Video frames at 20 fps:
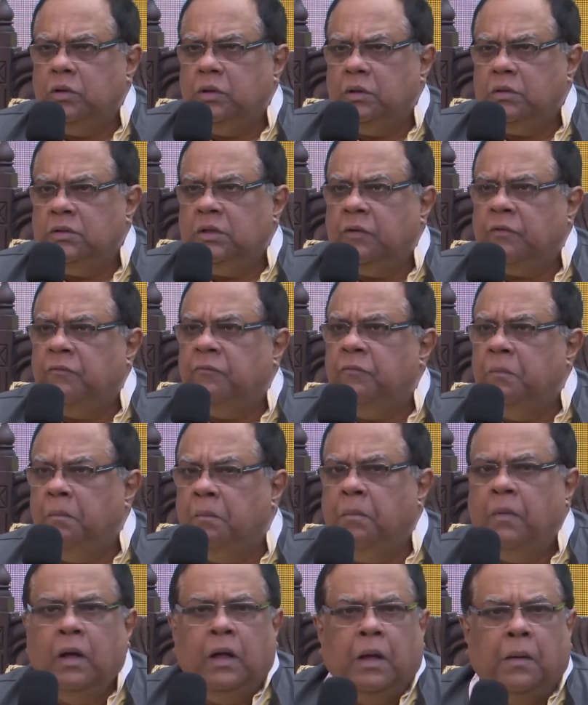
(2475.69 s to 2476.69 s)
the
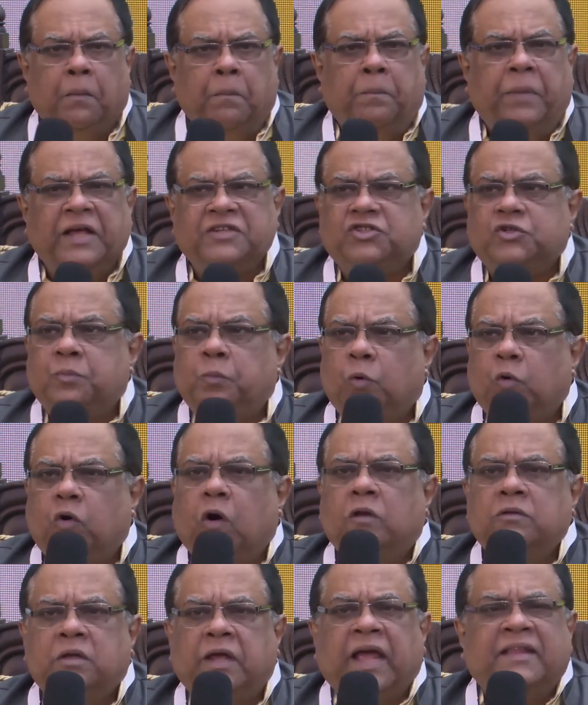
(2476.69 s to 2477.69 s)
best book
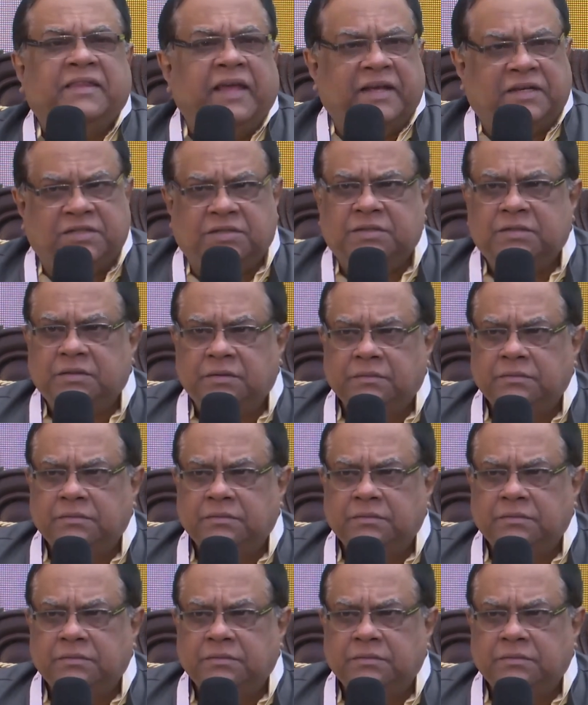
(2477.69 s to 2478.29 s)
on ethics,